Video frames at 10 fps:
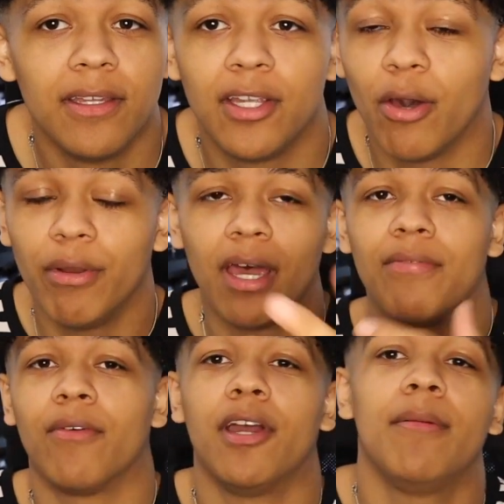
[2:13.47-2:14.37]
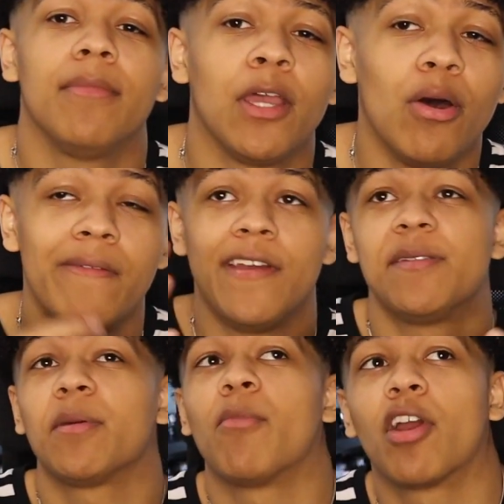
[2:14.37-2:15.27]
Go on OfferUp. Go on
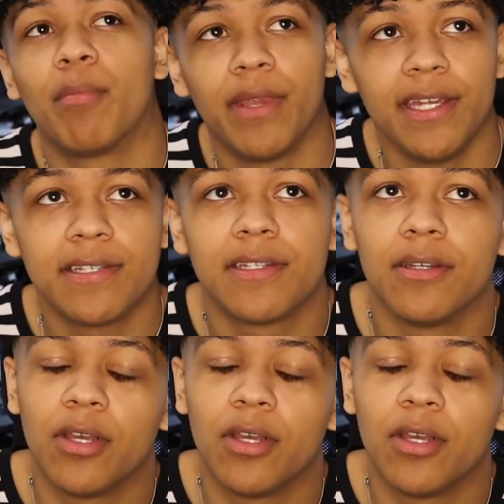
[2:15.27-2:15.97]
Facebook Marketplace.